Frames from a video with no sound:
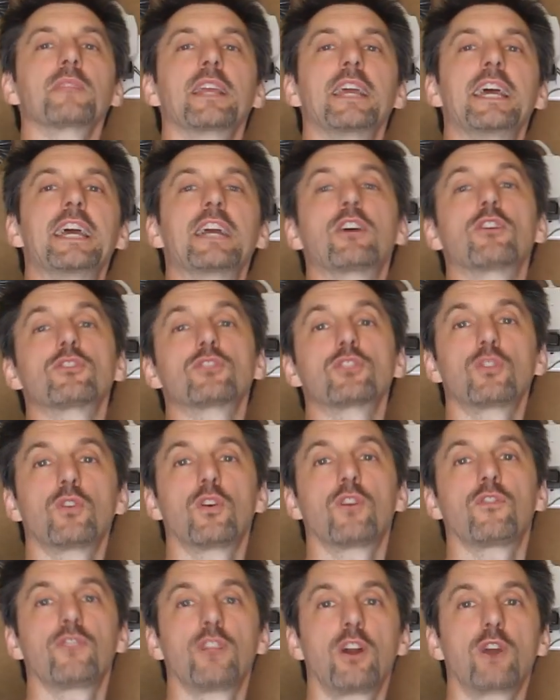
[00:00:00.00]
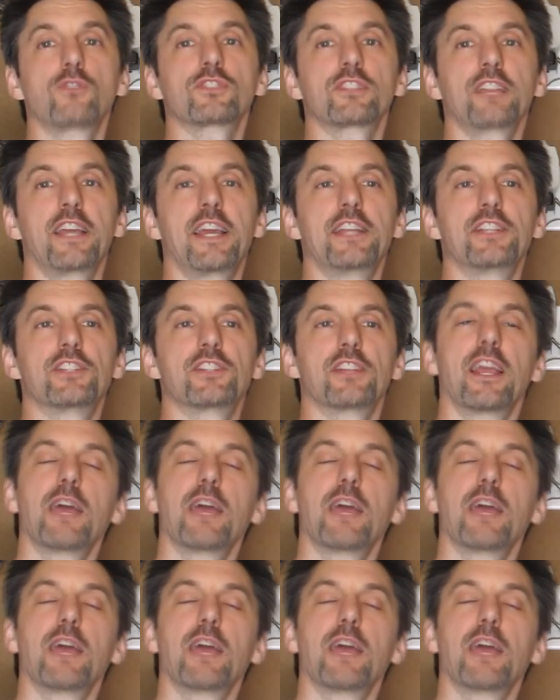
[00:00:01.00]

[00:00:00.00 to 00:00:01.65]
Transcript: it goes into a float stage.